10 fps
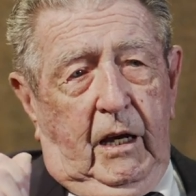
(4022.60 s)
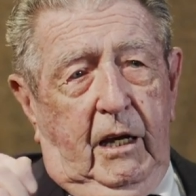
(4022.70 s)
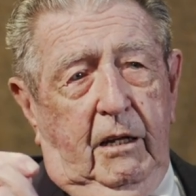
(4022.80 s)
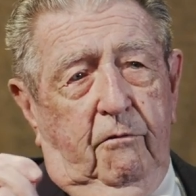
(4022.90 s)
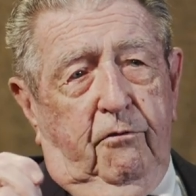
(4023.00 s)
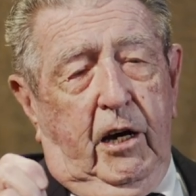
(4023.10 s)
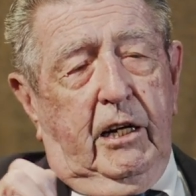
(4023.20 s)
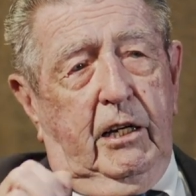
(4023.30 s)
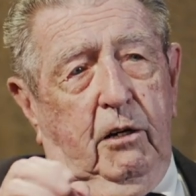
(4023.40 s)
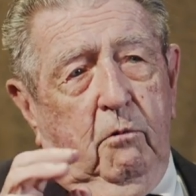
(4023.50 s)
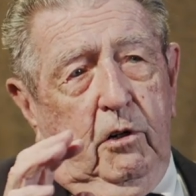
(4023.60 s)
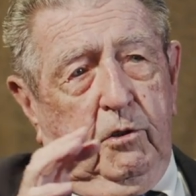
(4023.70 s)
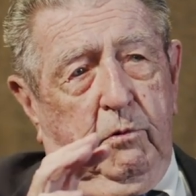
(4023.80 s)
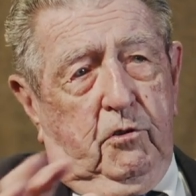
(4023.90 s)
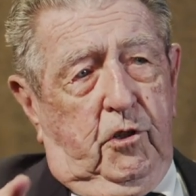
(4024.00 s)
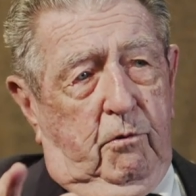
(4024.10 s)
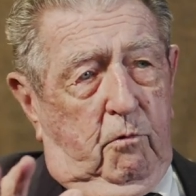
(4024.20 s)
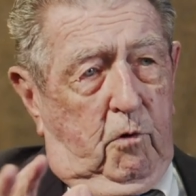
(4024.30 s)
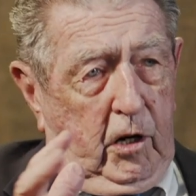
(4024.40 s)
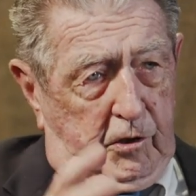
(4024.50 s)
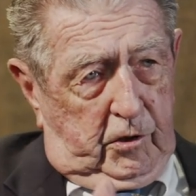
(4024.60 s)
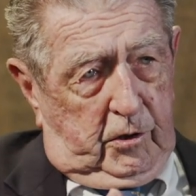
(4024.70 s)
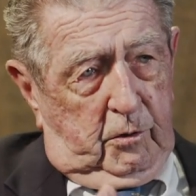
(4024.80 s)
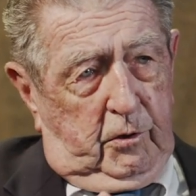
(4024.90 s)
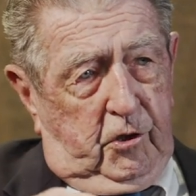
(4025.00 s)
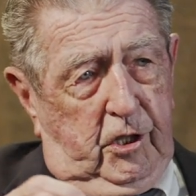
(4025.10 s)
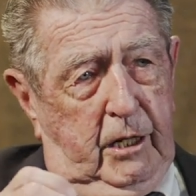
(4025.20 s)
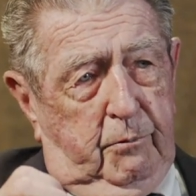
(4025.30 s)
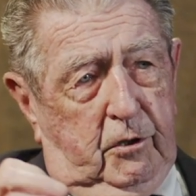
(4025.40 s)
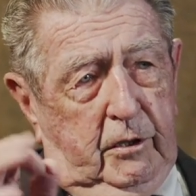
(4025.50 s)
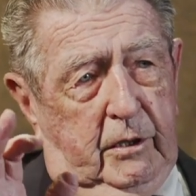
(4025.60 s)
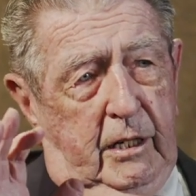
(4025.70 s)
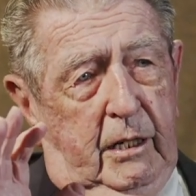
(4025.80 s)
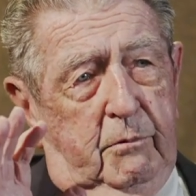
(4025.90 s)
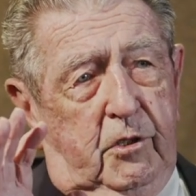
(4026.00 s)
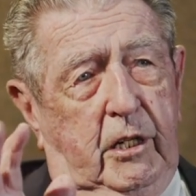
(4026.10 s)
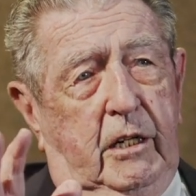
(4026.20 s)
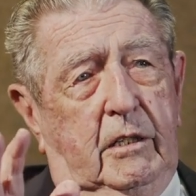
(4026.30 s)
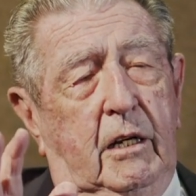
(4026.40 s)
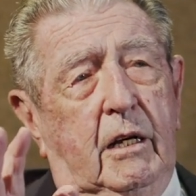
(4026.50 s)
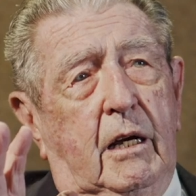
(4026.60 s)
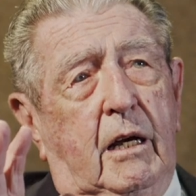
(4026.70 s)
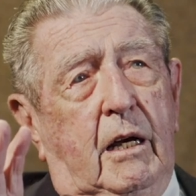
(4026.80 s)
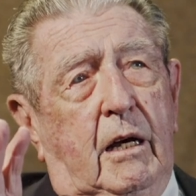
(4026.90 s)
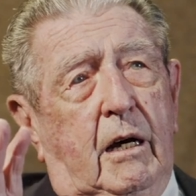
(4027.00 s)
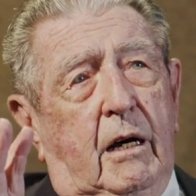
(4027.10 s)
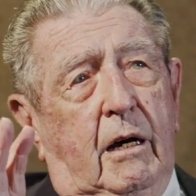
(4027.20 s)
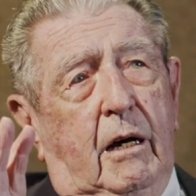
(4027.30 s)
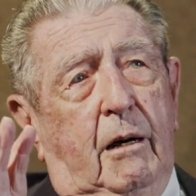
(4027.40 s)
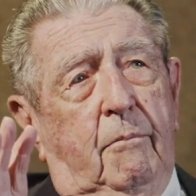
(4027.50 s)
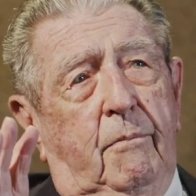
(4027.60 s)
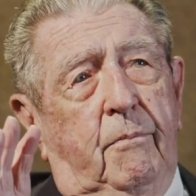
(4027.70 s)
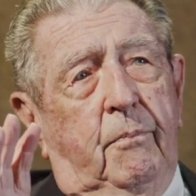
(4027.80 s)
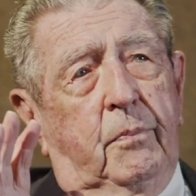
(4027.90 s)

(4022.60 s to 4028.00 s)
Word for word: And finally, it was well, General Rogers, who was SHAPE at the time, said, um,